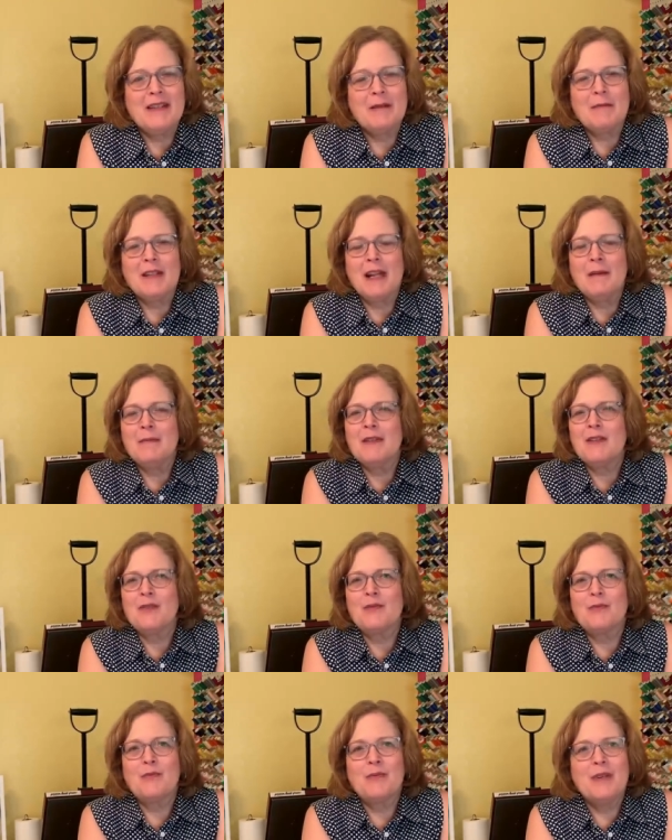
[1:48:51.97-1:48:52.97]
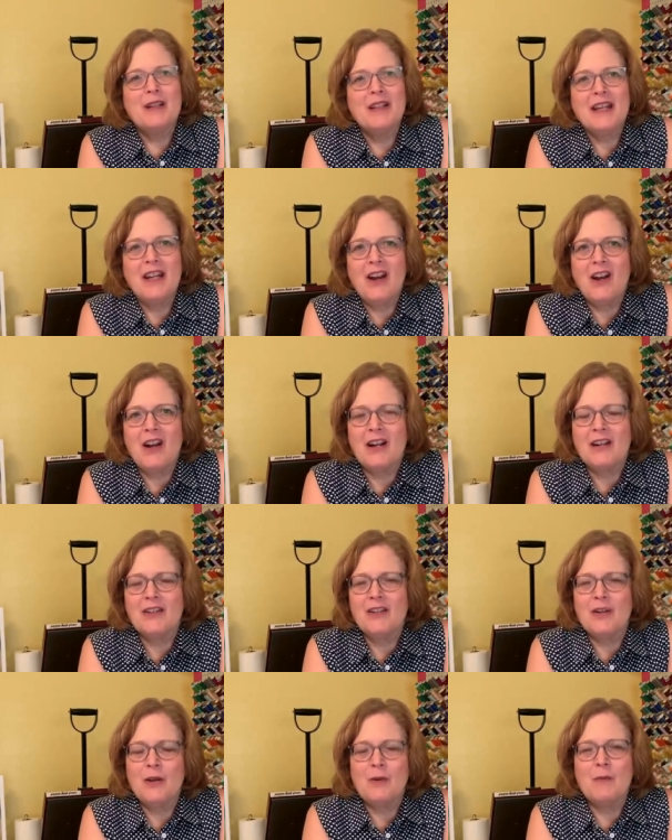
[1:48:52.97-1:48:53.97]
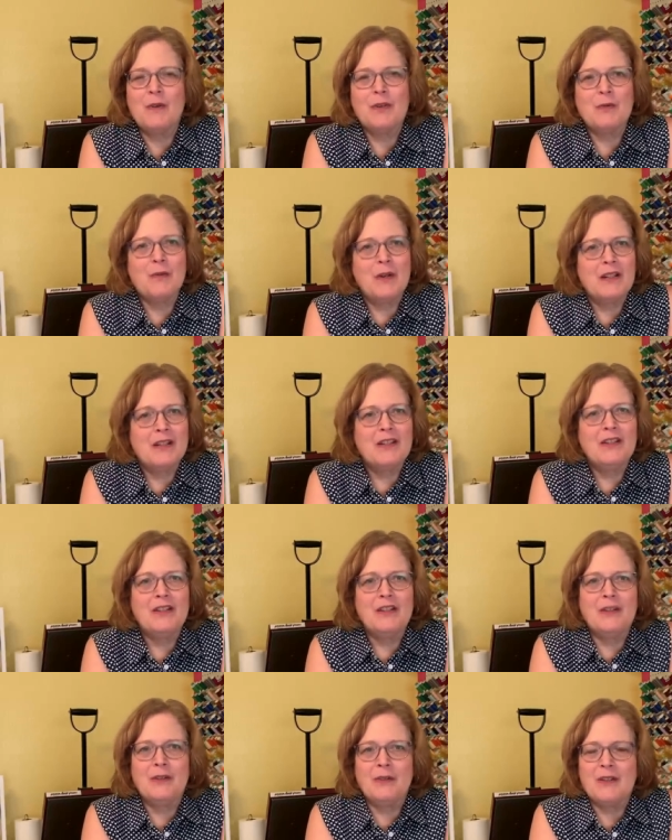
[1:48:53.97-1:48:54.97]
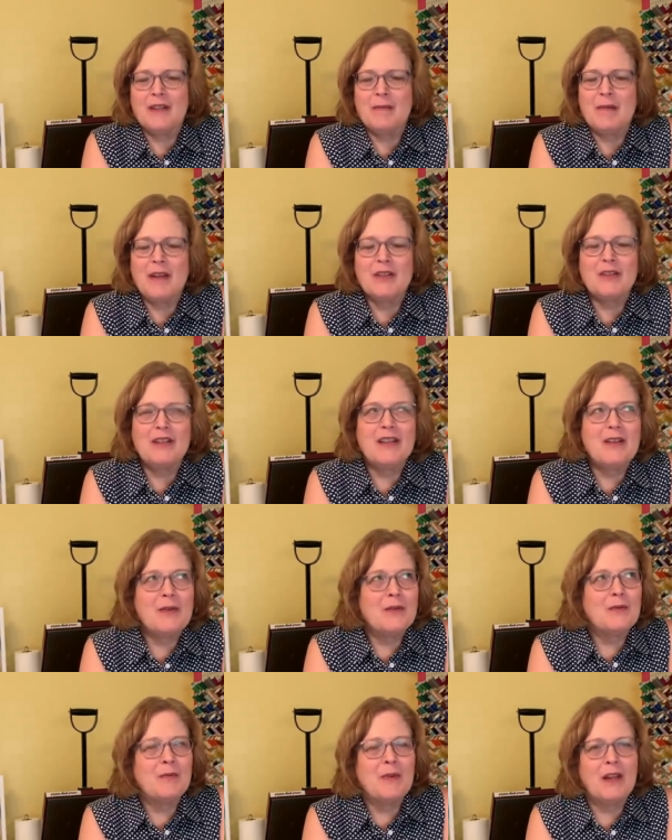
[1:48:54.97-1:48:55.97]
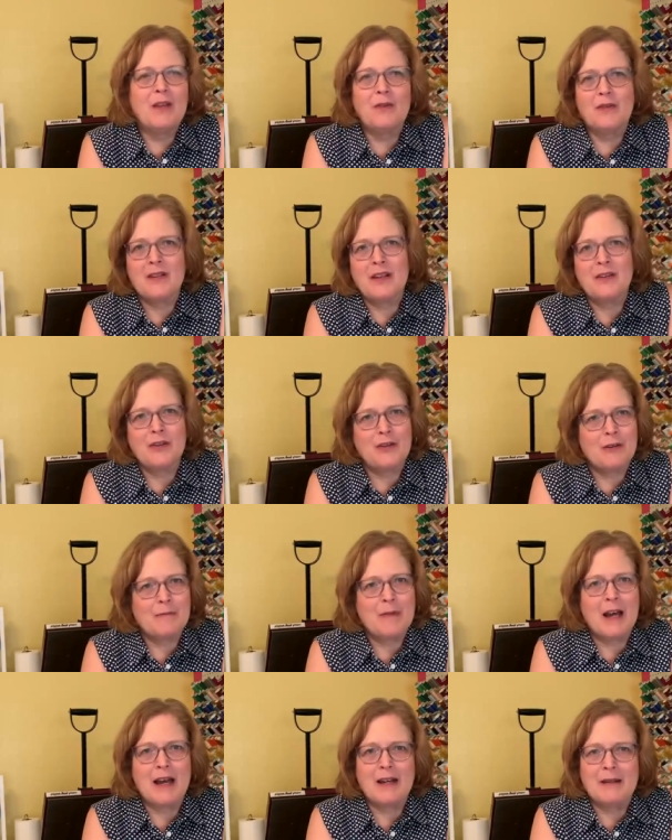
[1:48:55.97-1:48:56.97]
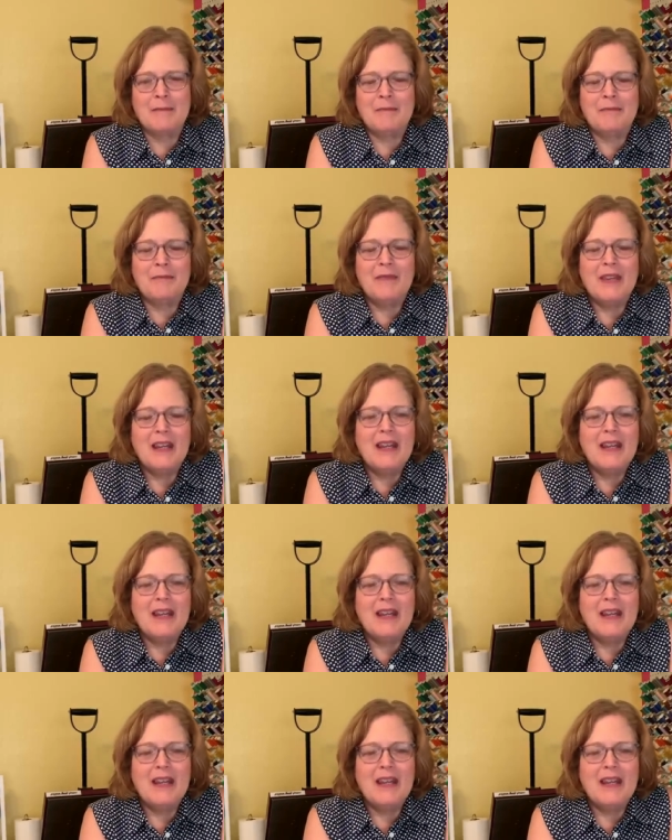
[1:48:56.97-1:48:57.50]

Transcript: sometimes it's really hard to know which one to do, especially those wrinkles under your bottom.